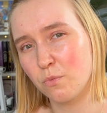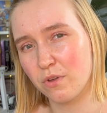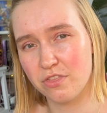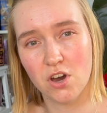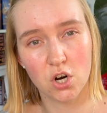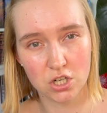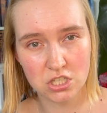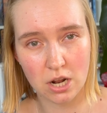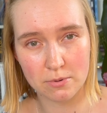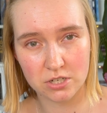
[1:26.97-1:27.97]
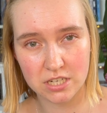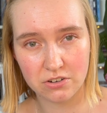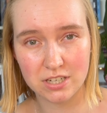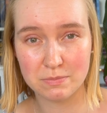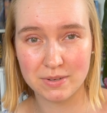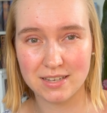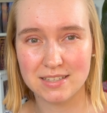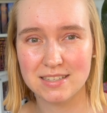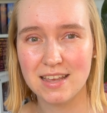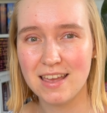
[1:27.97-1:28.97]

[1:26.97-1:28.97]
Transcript: with the Heartstopper series, because